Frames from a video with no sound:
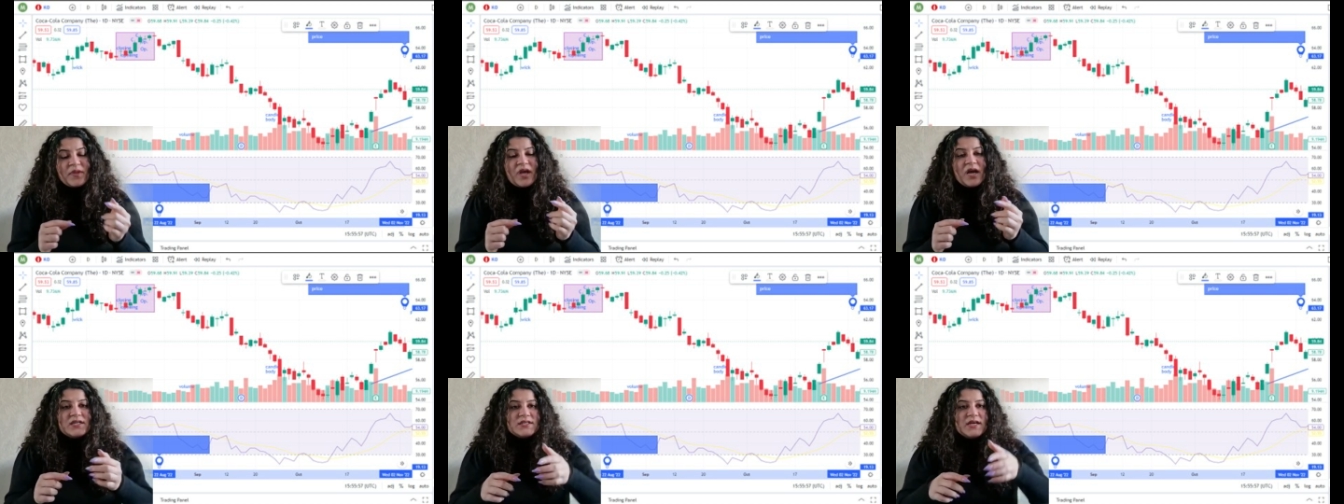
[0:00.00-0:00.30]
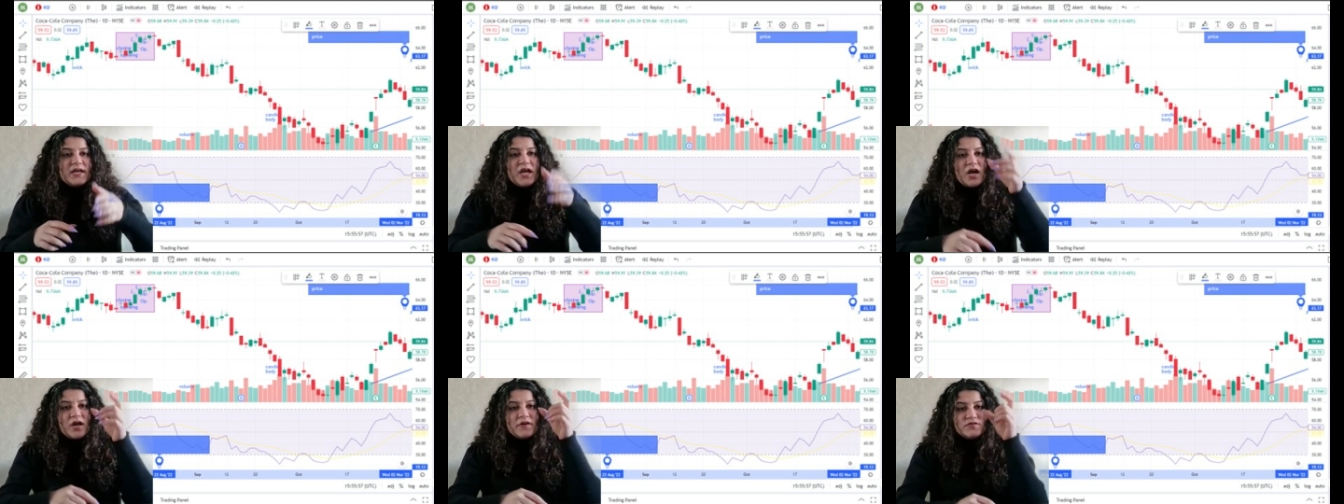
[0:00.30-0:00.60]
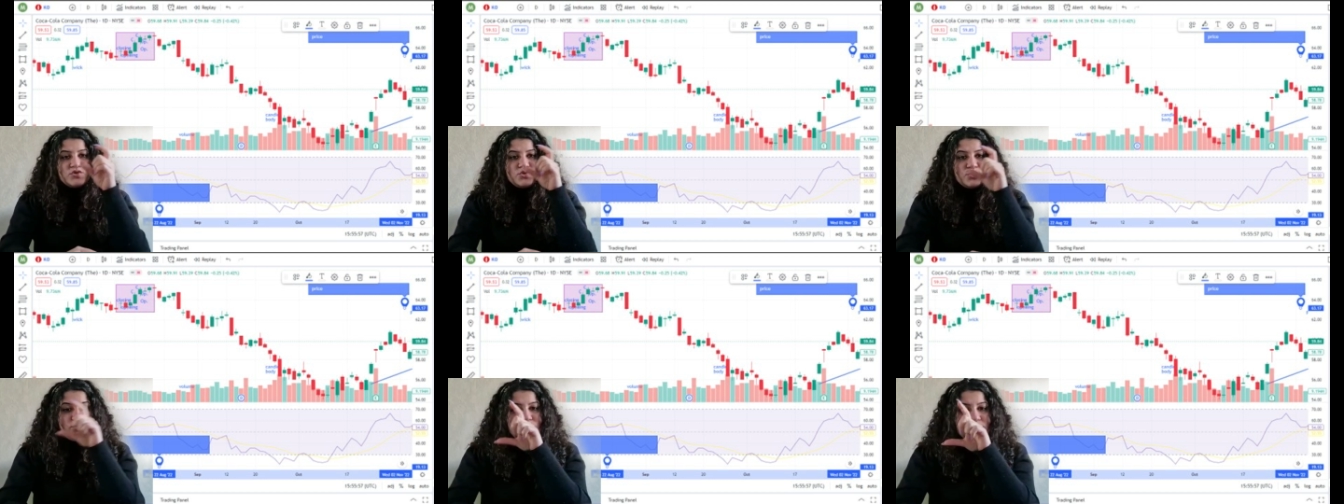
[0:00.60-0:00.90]
As I
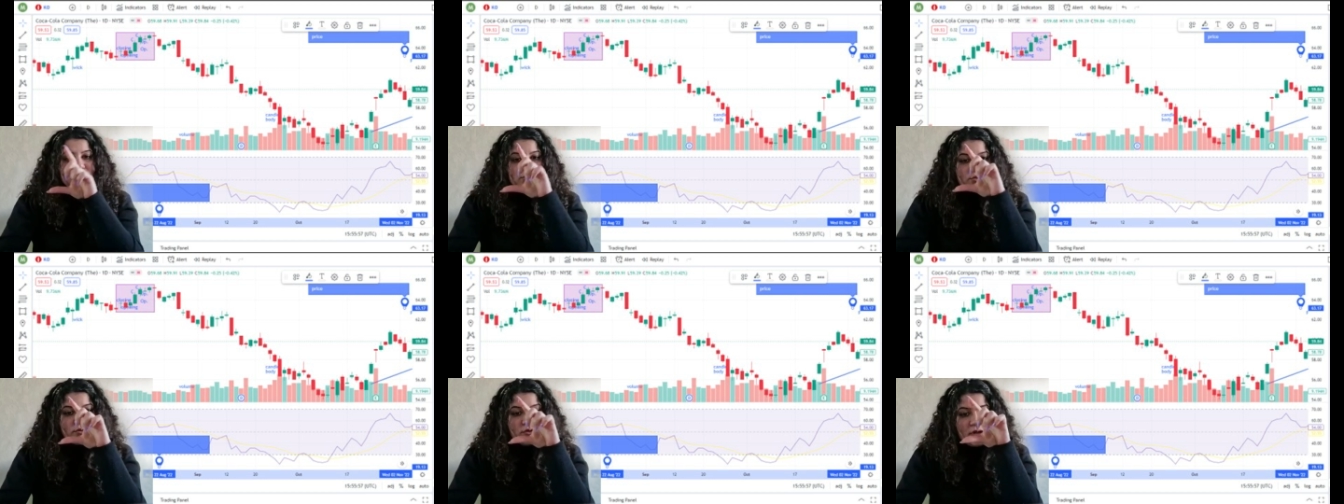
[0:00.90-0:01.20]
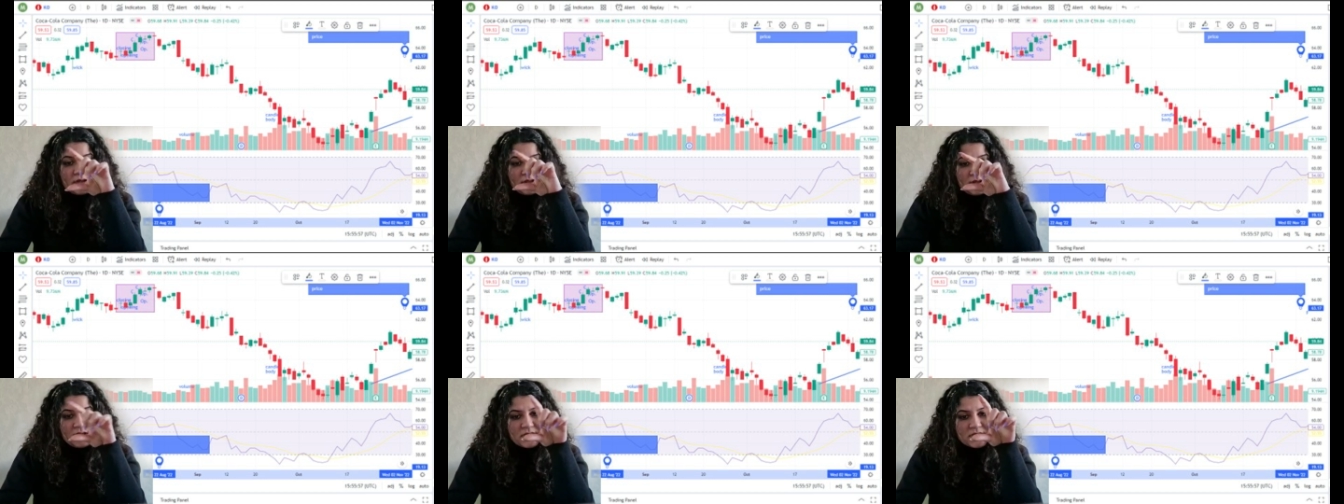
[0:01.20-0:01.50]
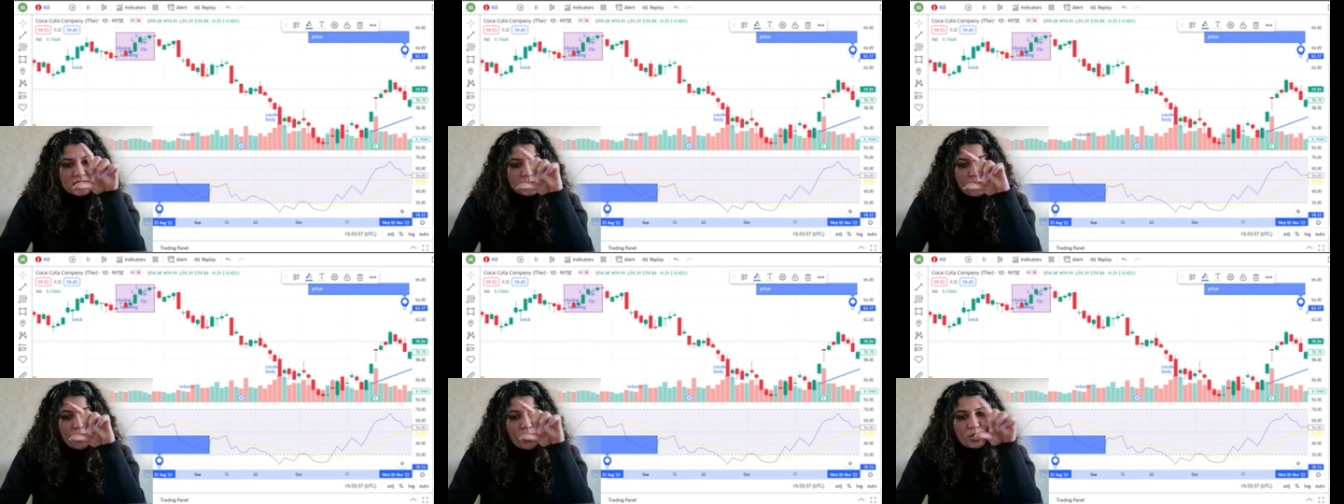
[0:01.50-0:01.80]
have drawn to in
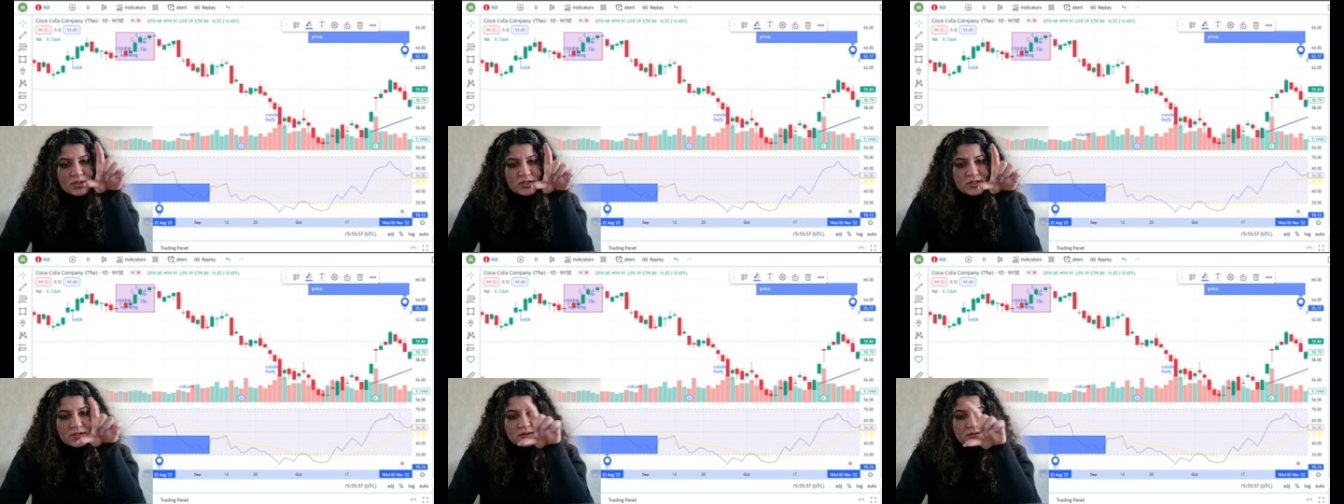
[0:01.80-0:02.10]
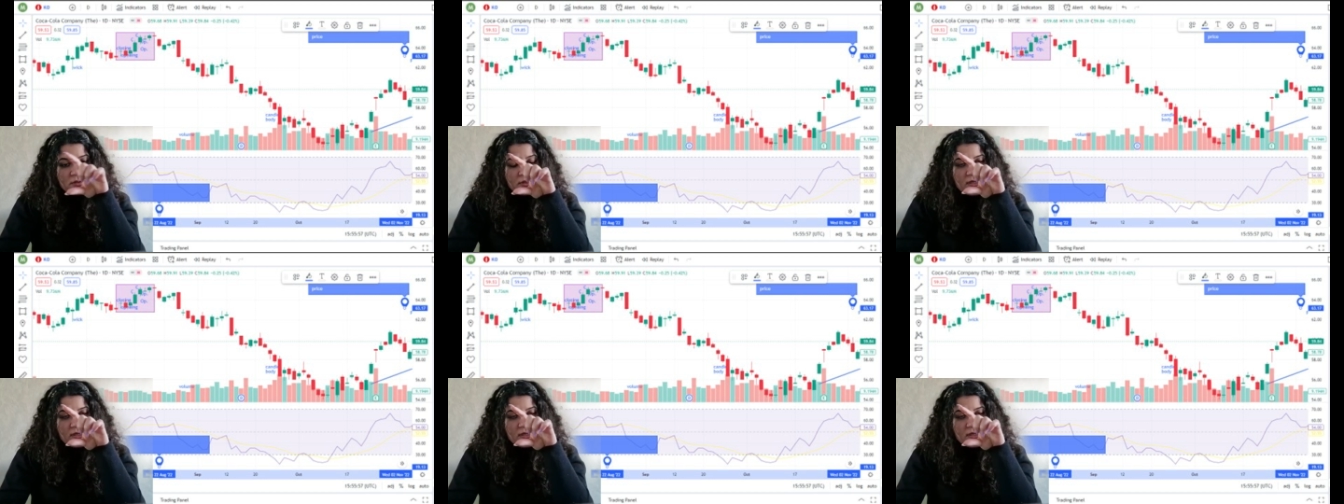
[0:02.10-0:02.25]
this box,